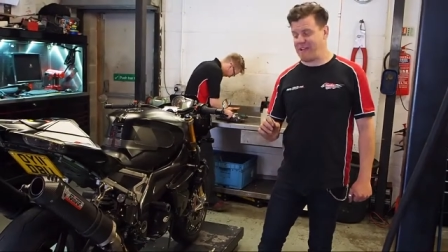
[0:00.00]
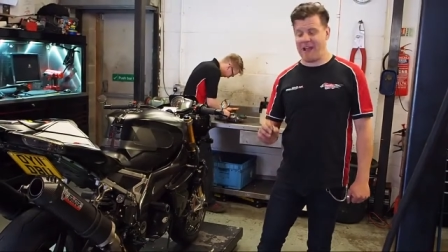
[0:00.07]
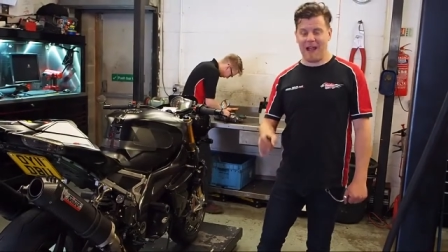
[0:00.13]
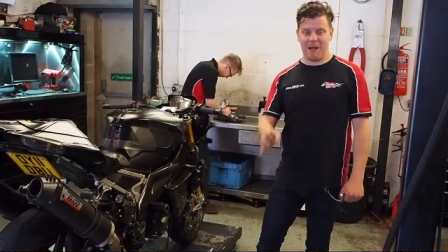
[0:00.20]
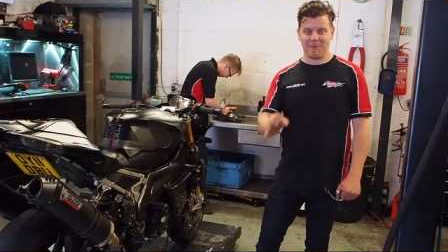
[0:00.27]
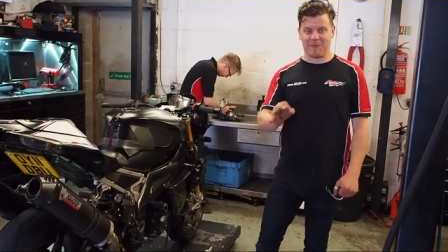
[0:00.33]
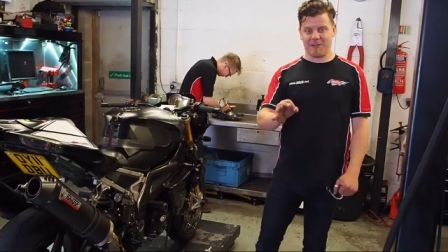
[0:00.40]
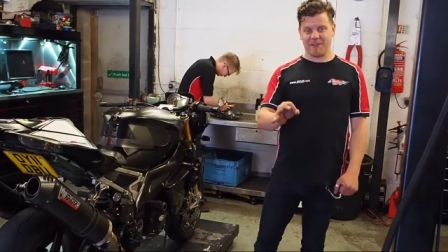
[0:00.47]
is
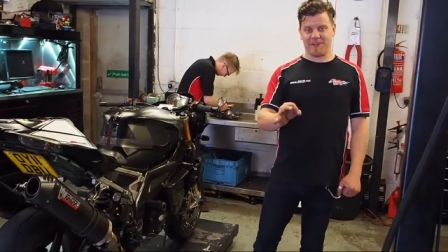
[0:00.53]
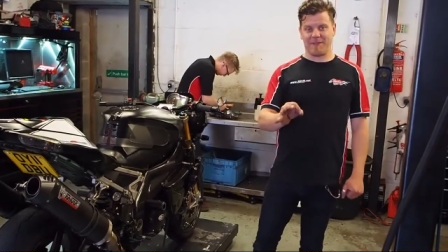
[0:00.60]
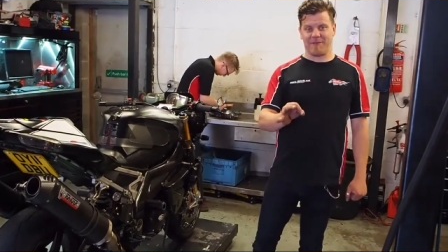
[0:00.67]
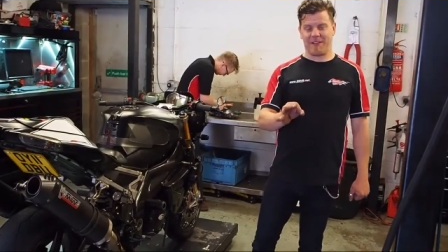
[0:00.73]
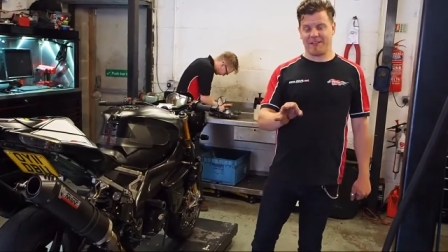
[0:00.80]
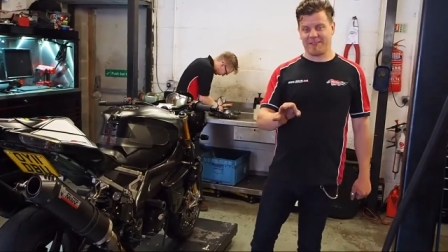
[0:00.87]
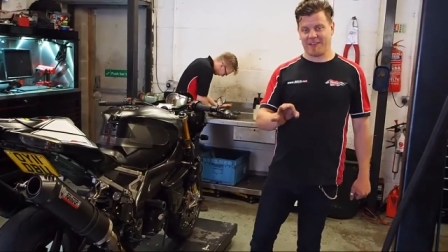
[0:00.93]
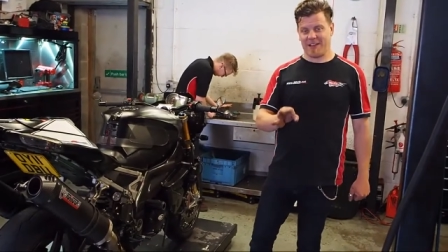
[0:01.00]
absolutely
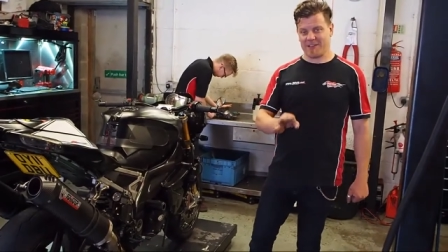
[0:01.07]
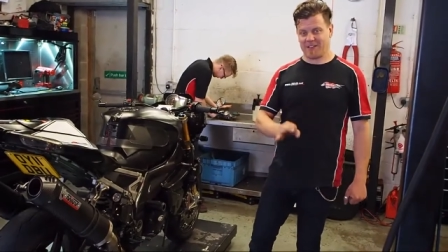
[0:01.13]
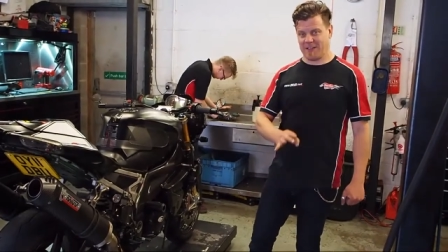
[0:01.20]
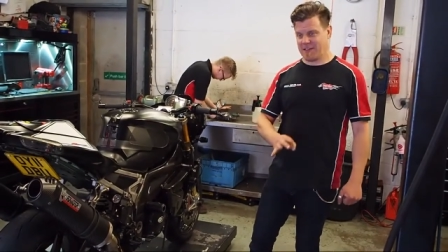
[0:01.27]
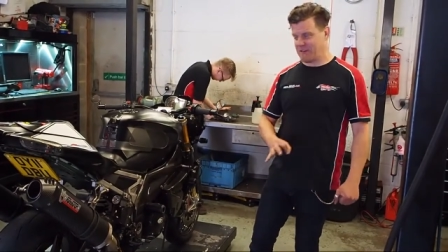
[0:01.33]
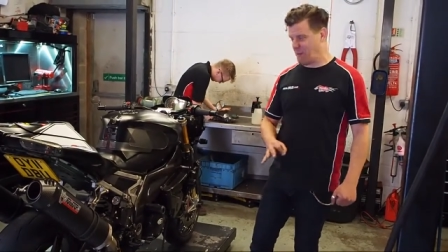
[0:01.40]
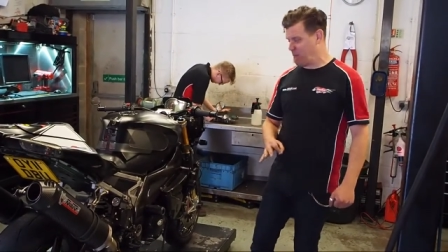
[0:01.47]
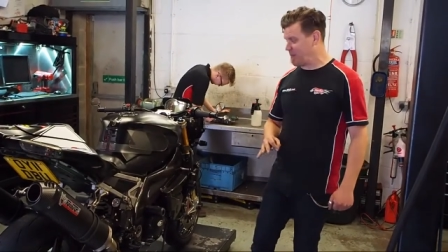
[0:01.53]

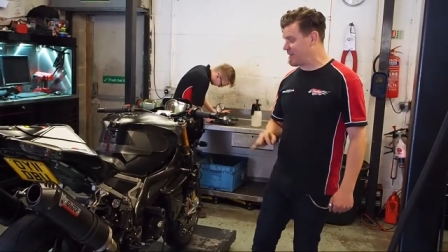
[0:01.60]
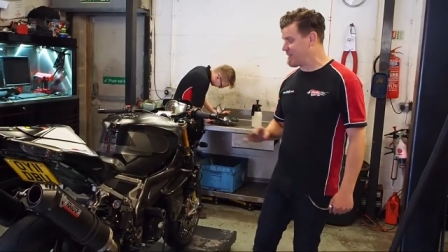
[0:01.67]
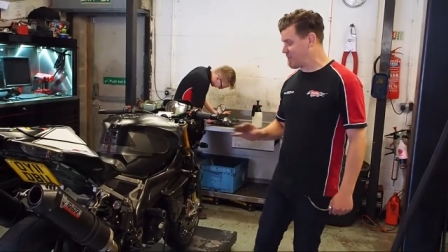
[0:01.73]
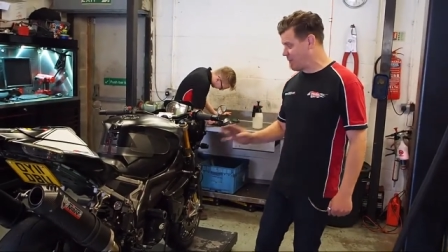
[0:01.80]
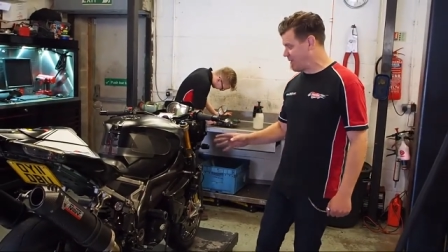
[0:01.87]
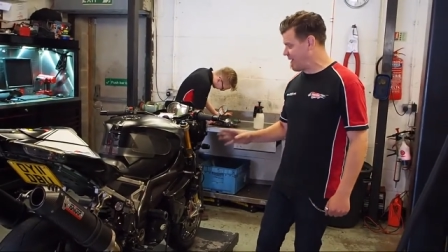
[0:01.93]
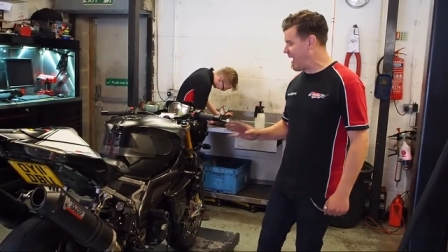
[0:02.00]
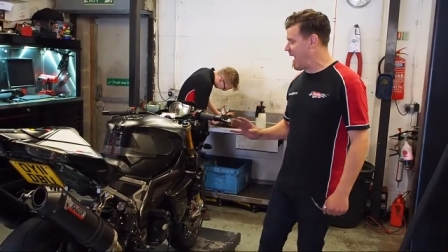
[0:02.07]
fantastic. So
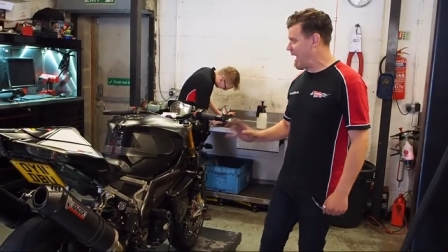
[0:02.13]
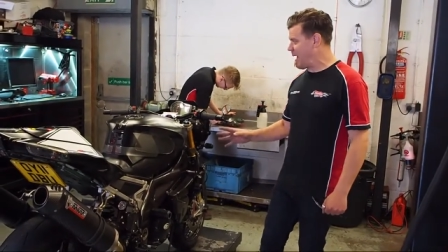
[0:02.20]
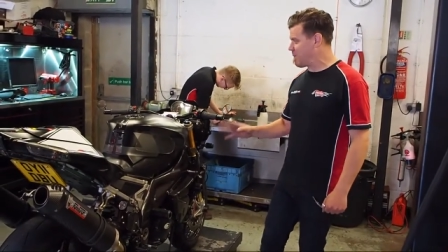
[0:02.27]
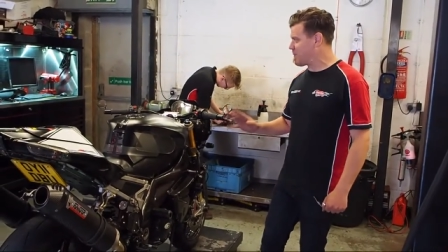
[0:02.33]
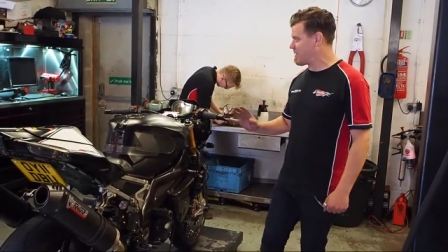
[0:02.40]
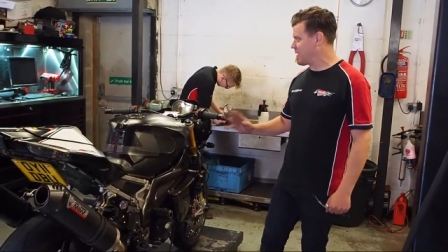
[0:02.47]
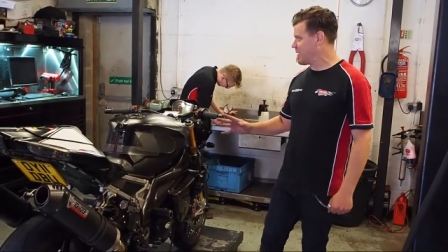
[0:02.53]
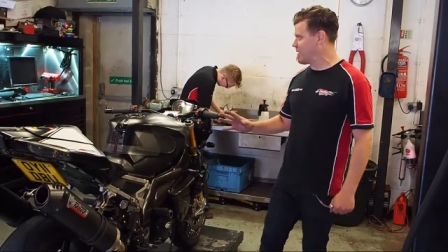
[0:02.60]
this one,
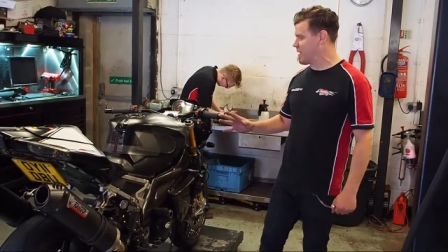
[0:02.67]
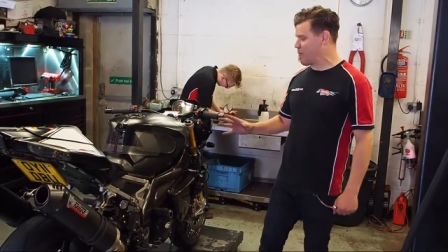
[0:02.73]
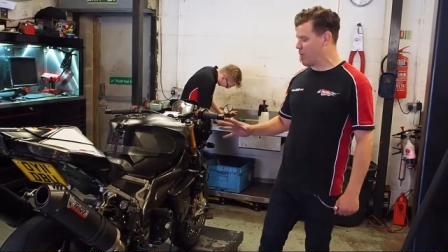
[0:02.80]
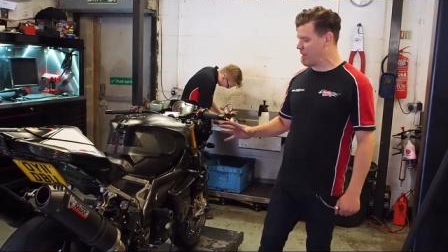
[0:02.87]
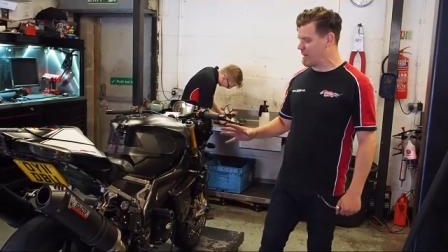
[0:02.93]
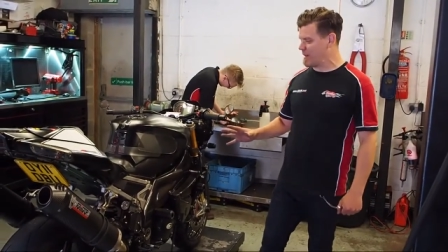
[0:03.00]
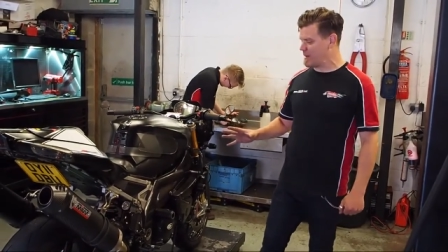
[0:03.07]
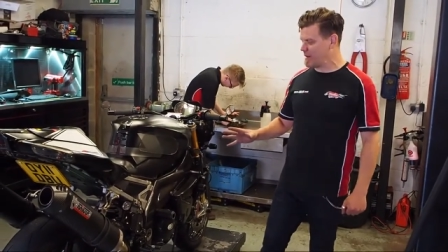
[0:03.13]
absolutely
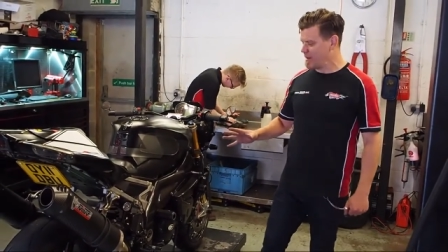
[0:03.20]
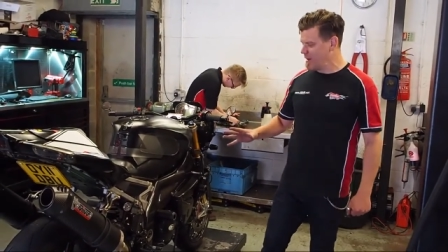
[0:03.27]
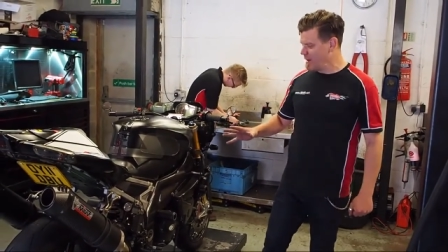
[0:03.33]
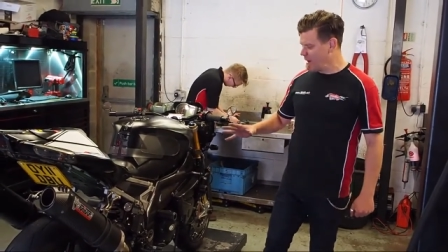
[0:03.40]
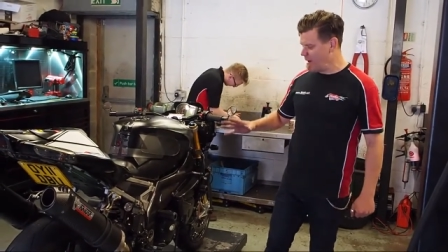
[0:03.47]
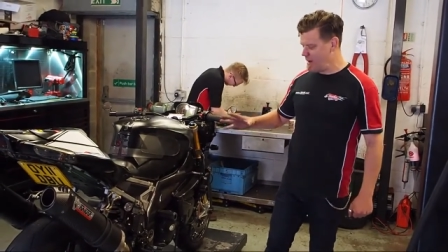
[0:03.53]
brilliant.